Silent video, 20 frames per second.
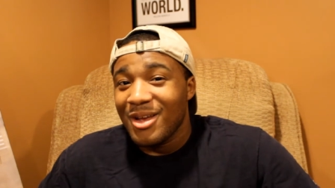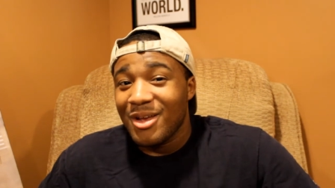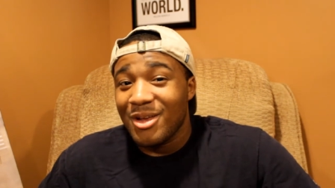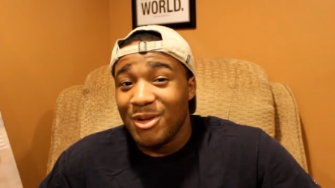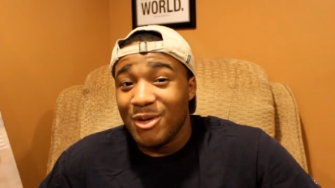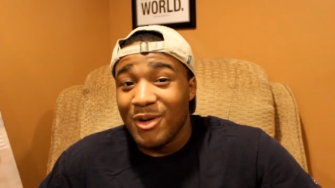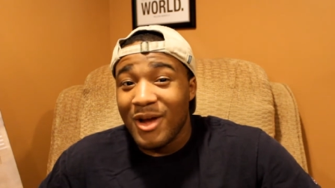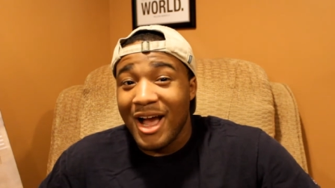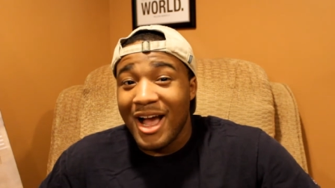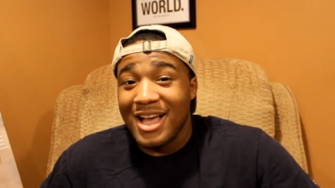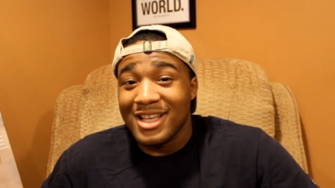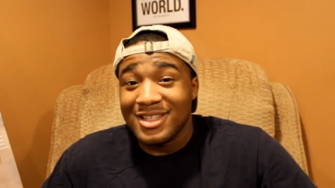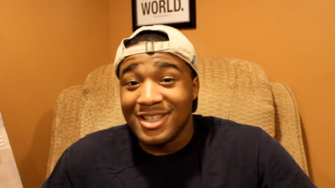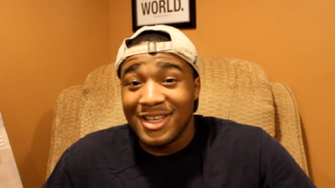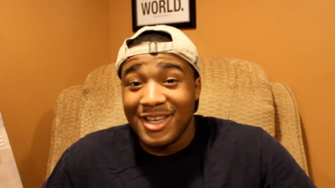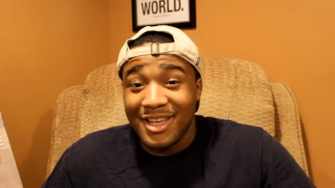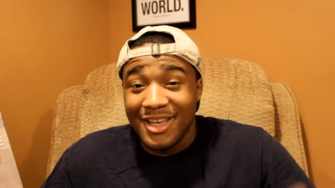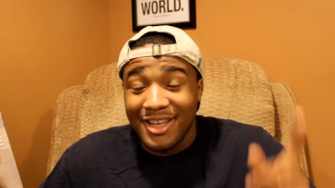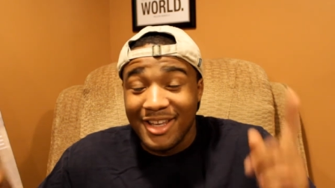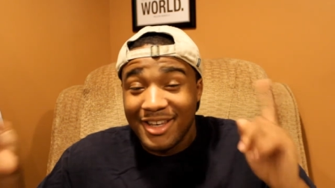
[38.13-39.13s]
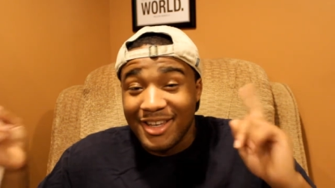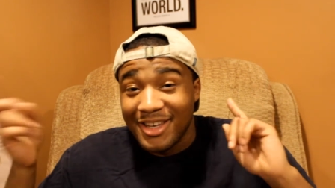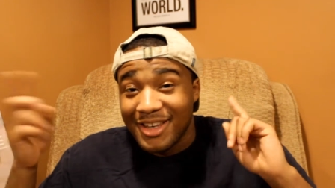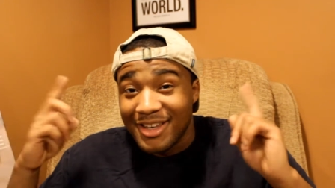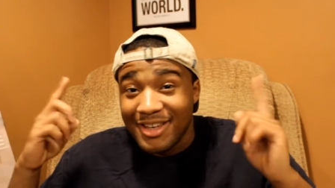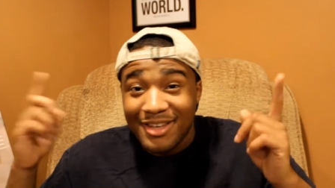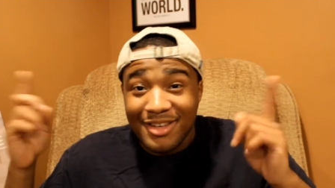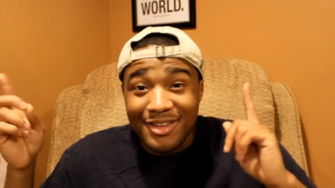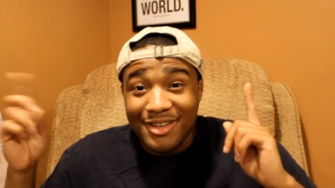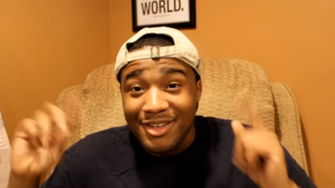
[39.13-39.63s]
you guys can
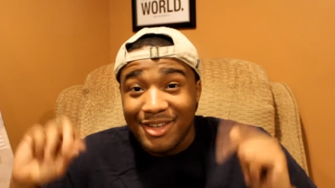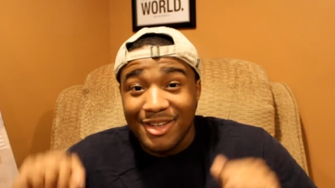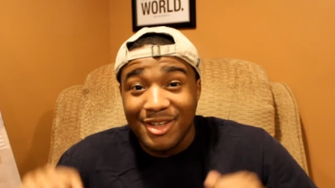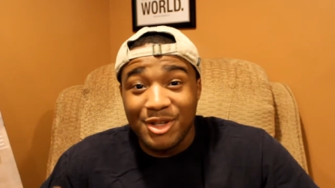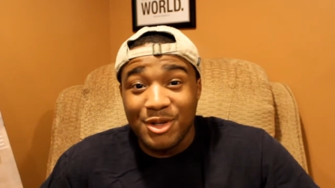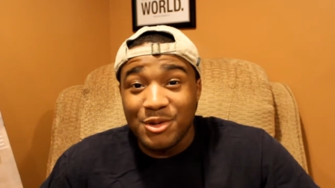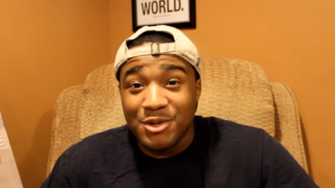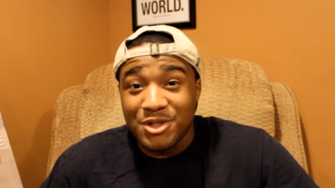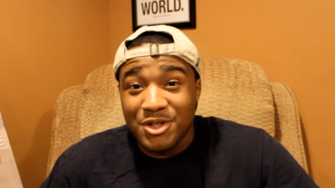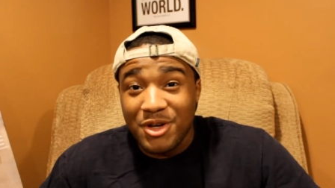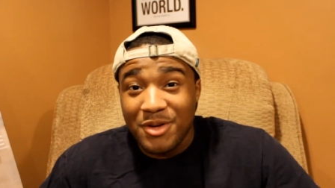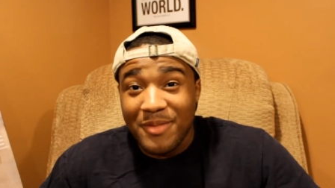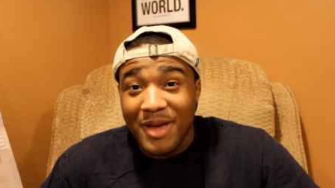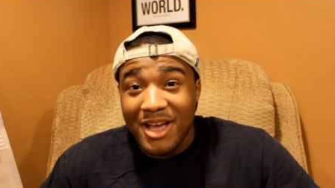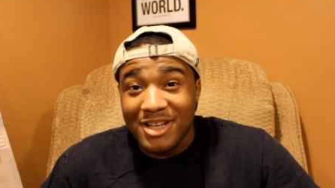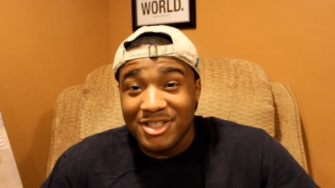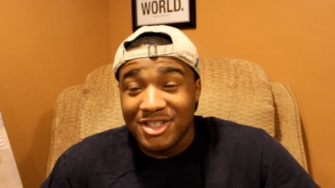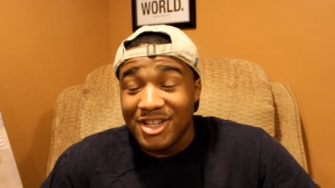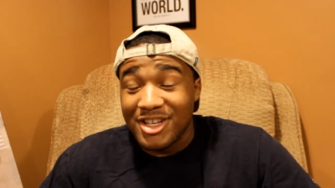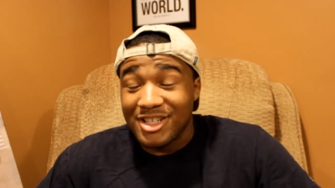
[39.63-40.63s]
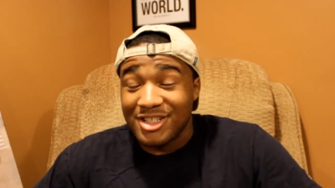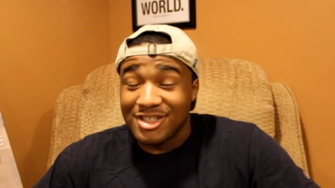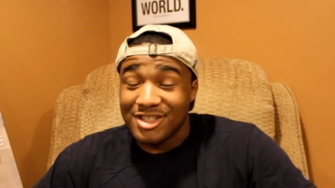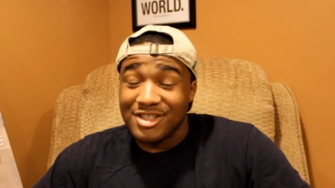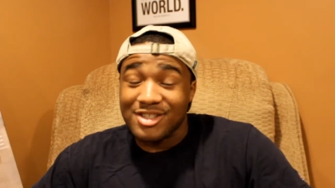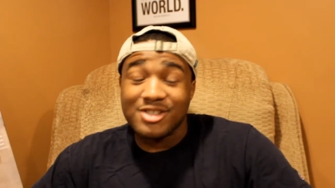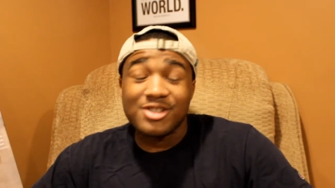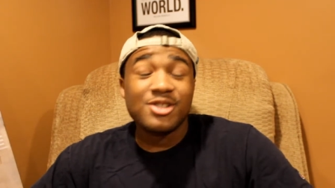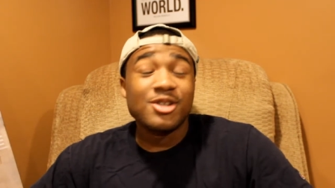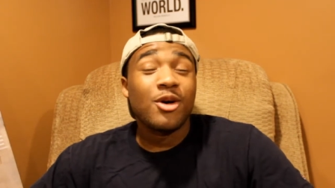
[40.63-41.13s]
use your
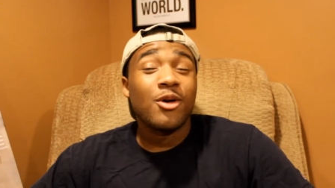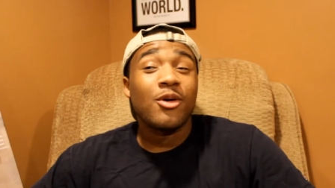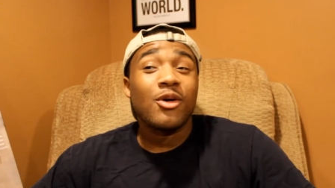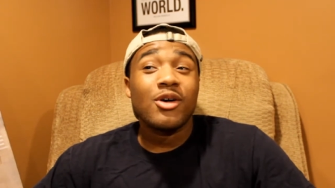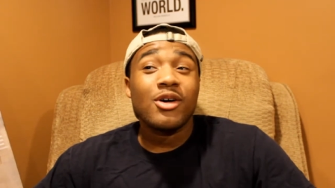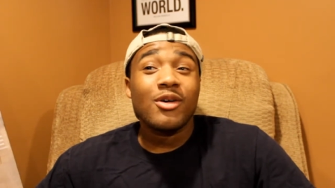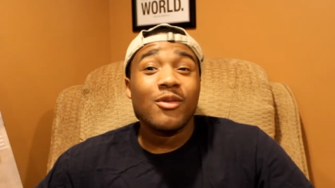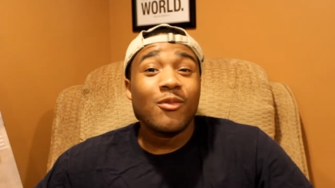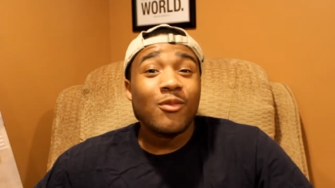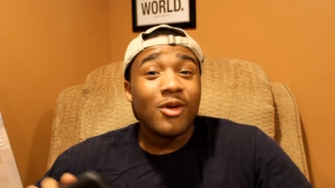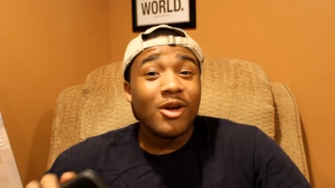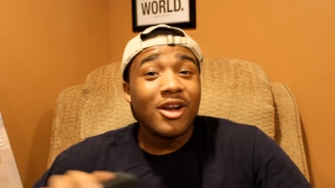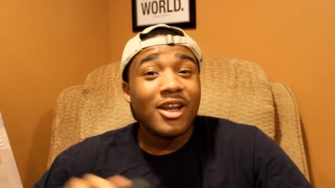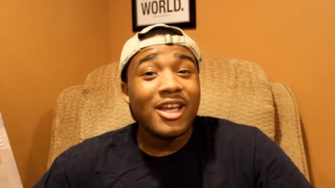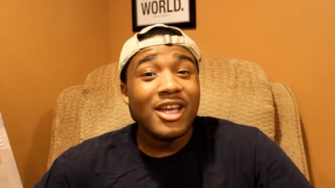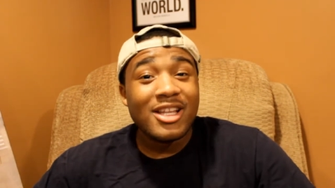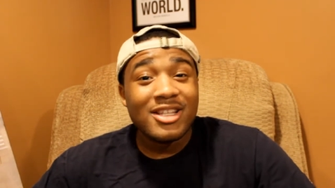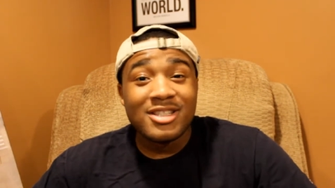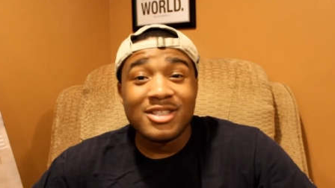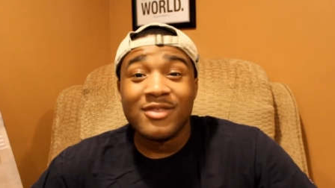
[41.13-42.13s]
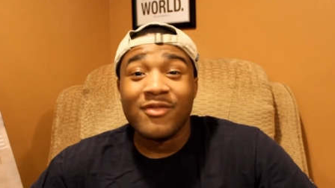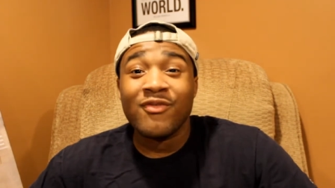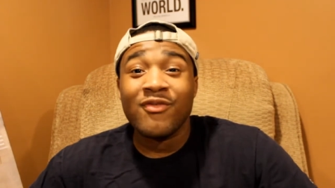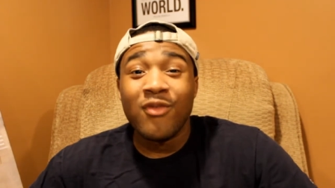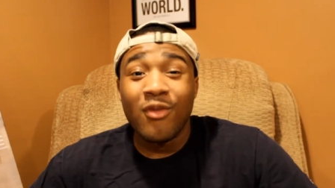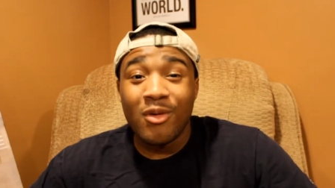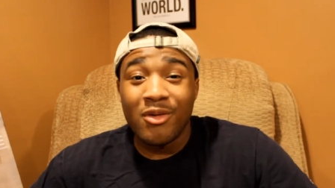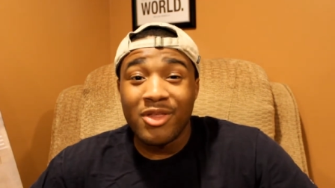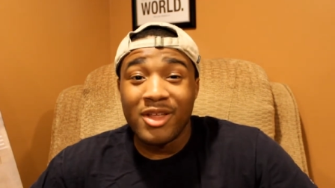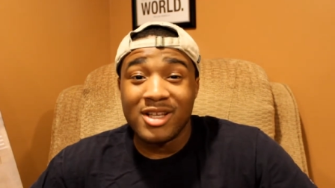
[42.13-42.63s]
imagination. So we're gonna get into the
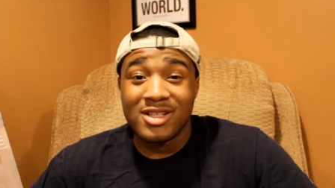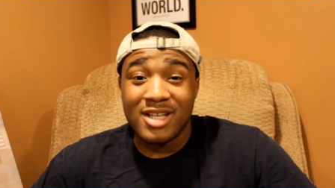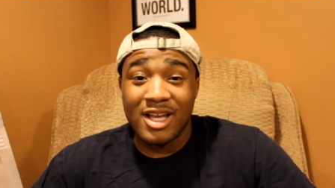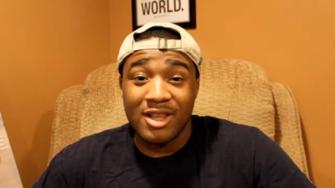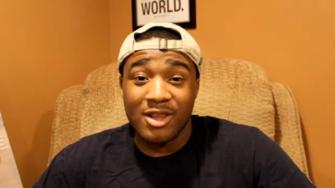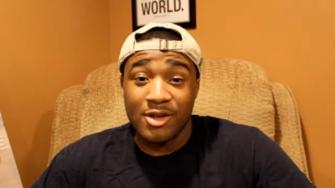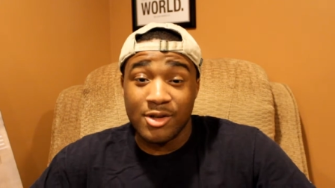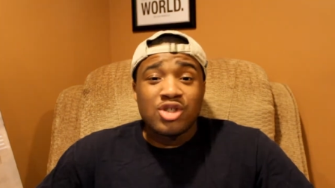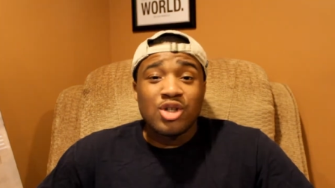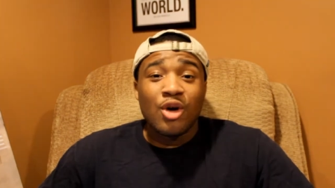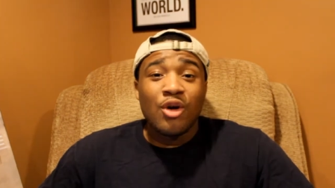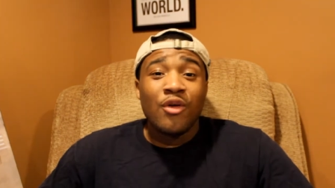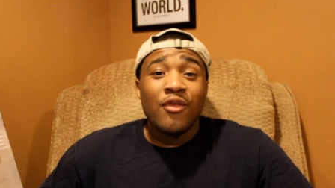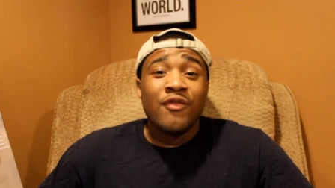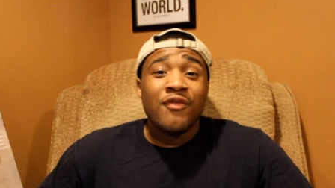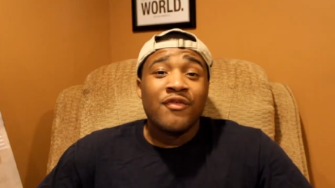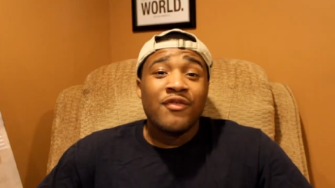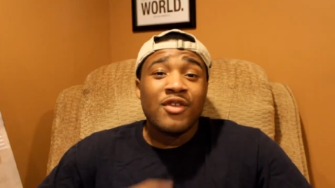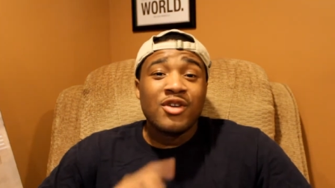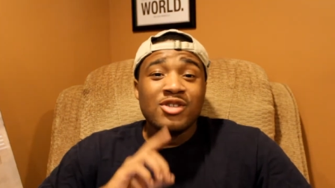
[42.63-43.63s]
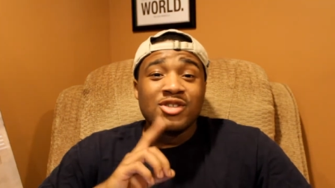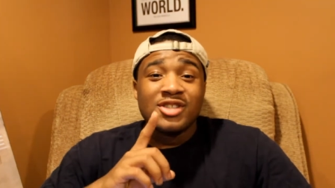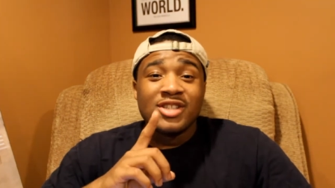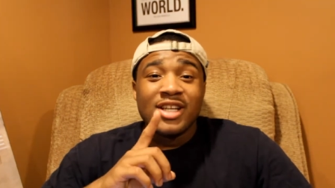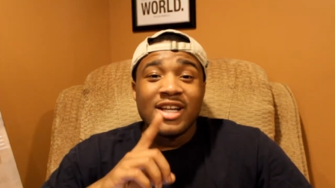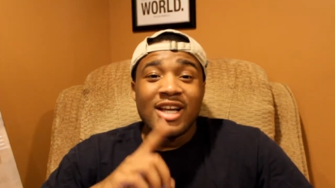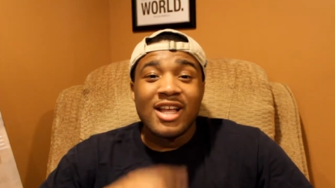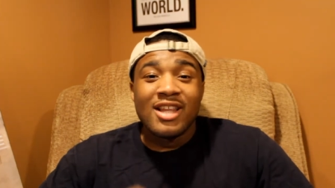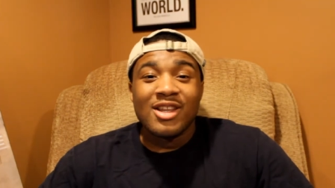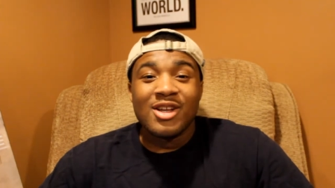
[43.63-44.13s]
four things I learned. So first
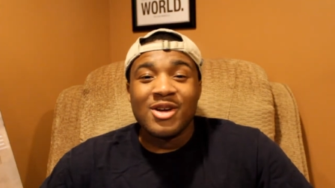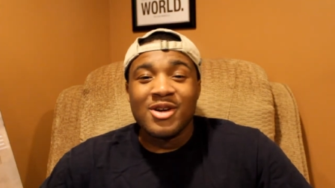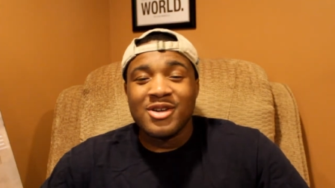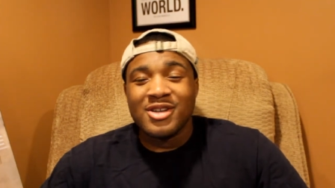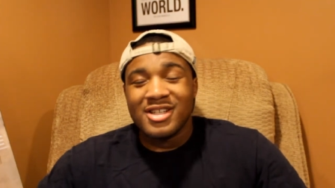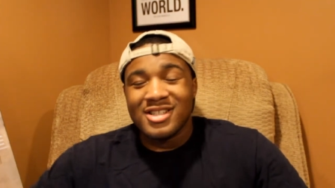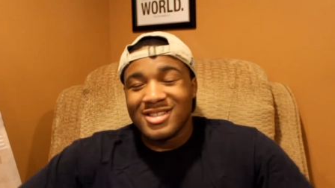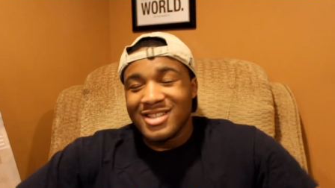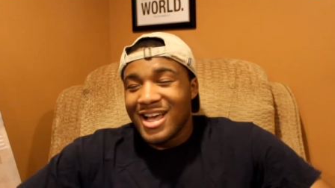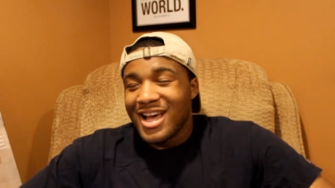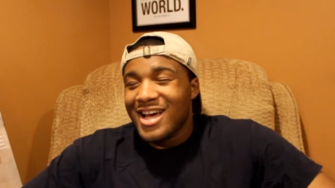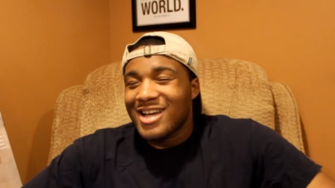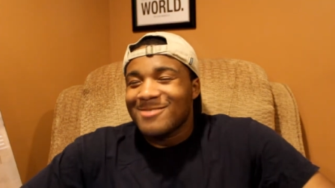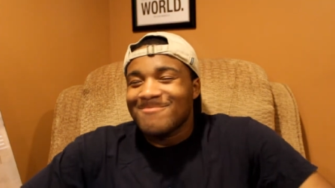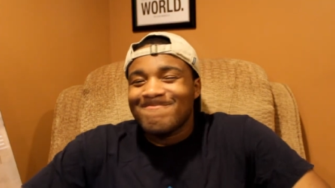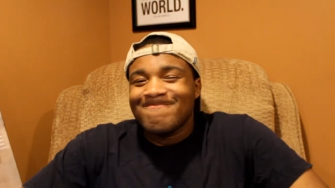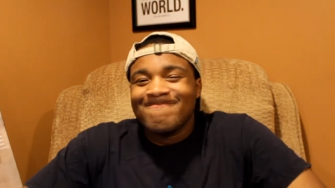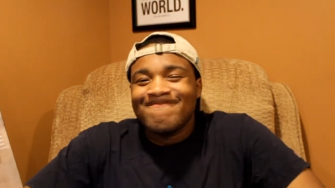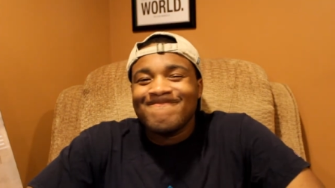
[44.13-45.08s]
thing I learned is that